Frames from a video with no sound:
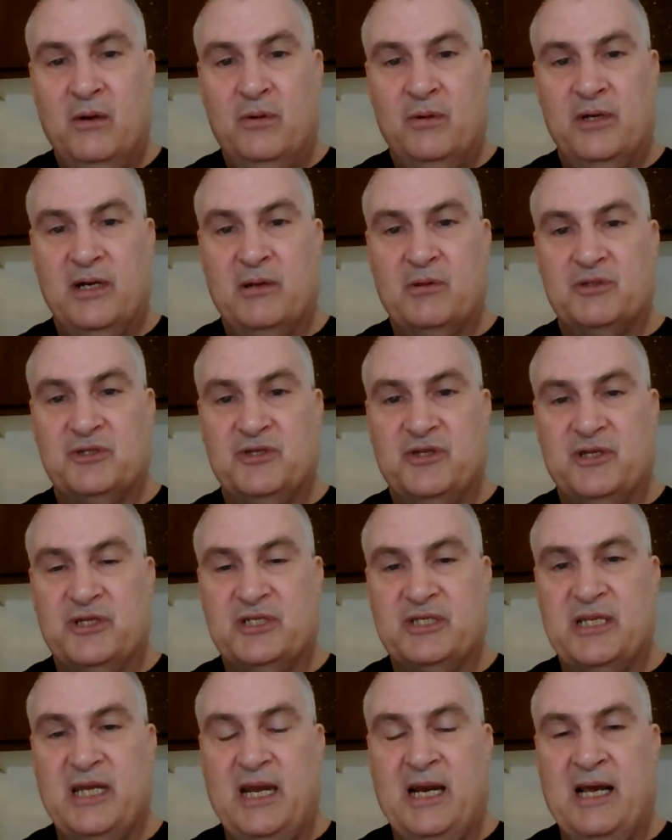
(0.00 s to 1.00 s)
When I was in the
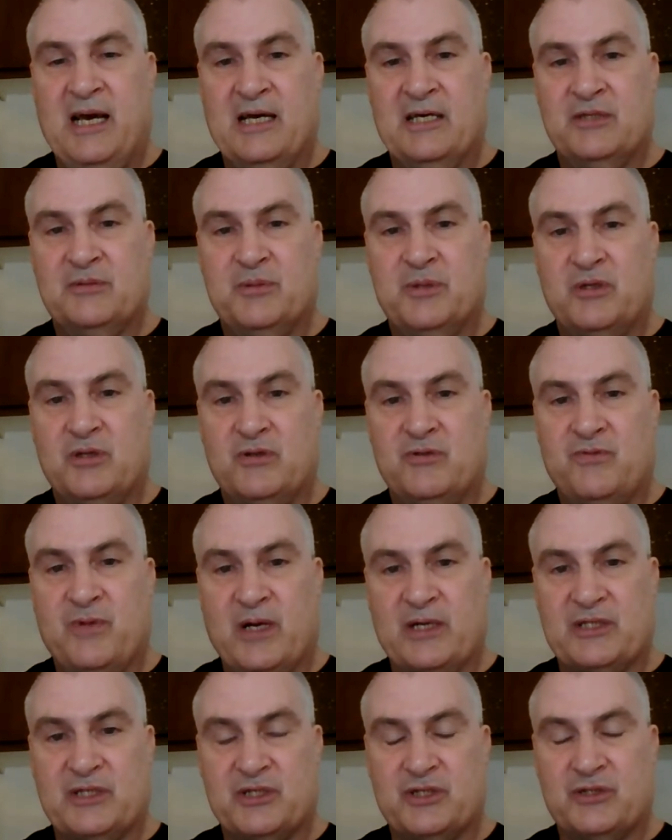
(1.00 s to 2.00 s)
state hospital,
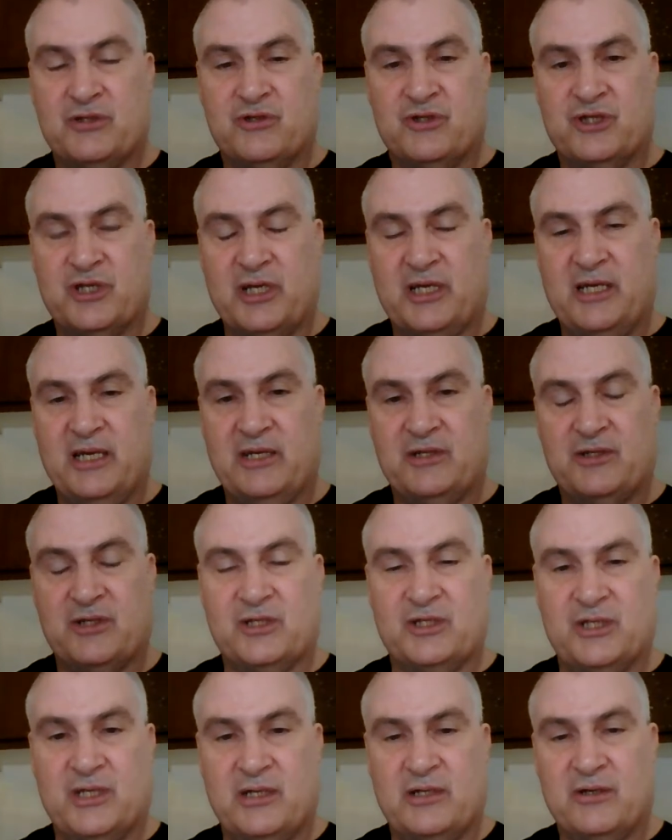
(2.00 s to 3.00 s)
Rochester Psychiatric
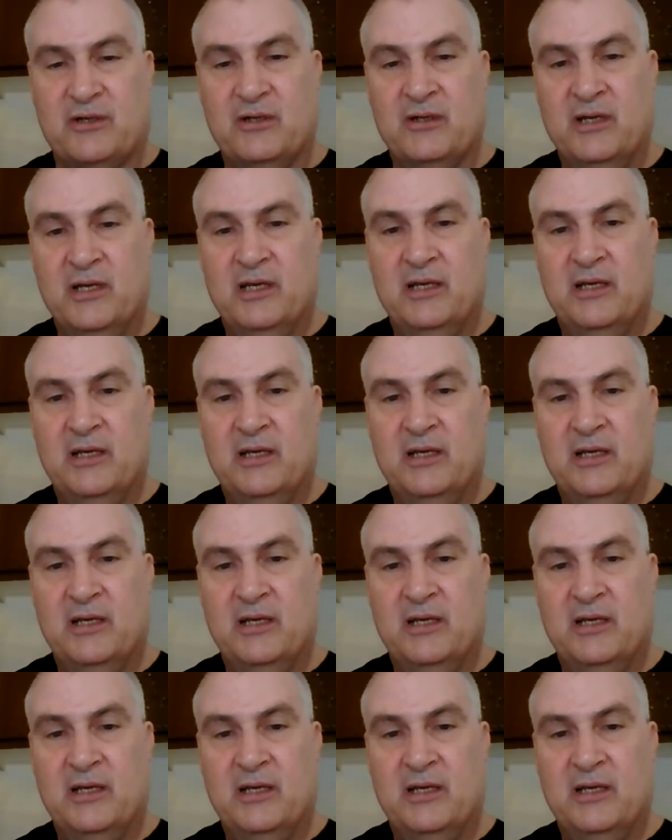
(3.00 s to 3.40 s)
Center,